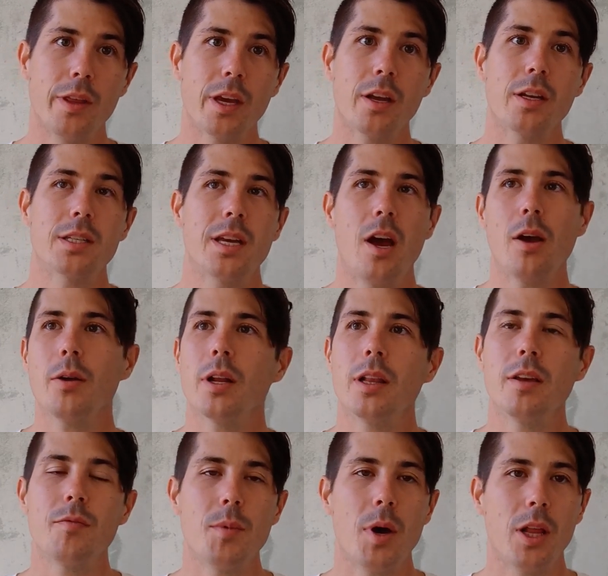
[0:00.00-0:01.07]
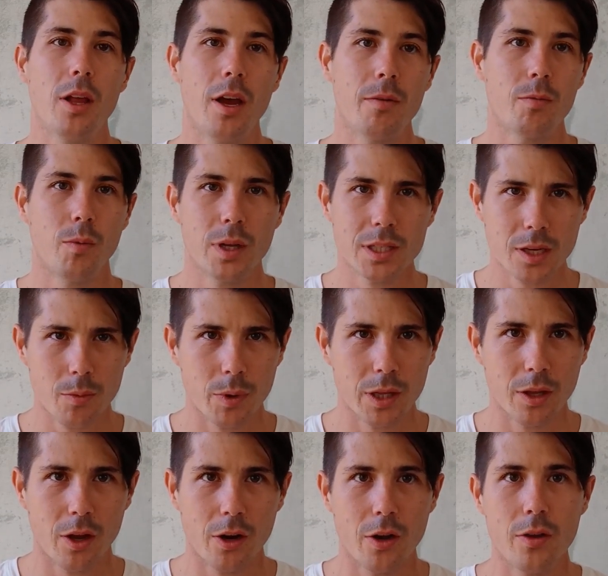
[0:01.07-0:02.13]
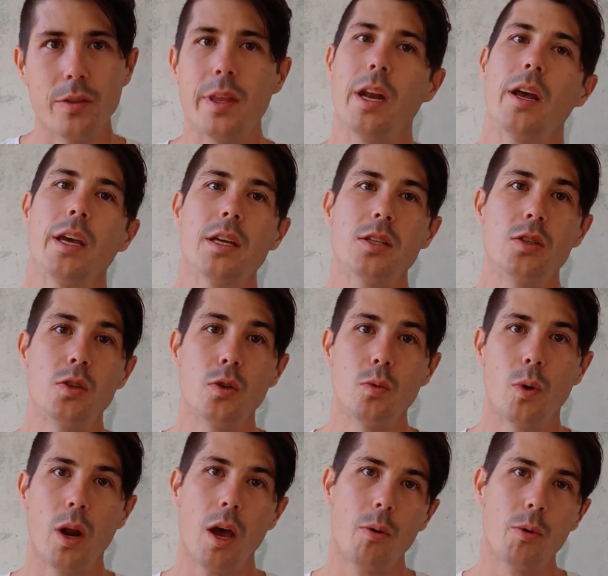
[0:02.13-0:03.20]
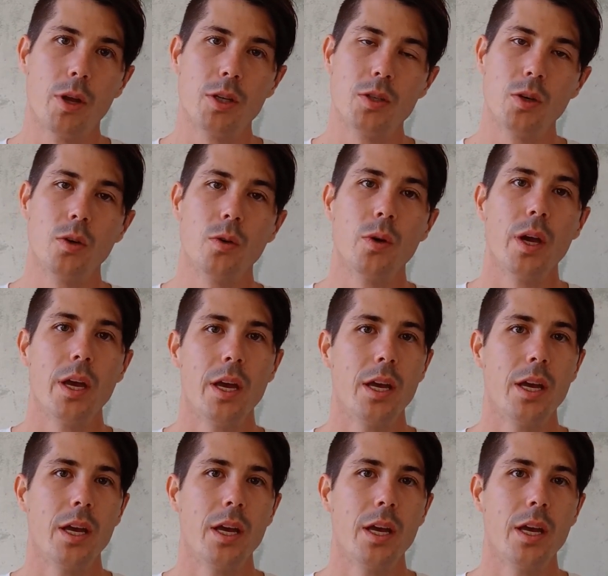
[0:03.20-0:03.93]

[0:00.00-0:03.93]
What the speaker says: They're gonna say, I'm gonna live my life. Once I win lotto, then I guess do what I wanna do.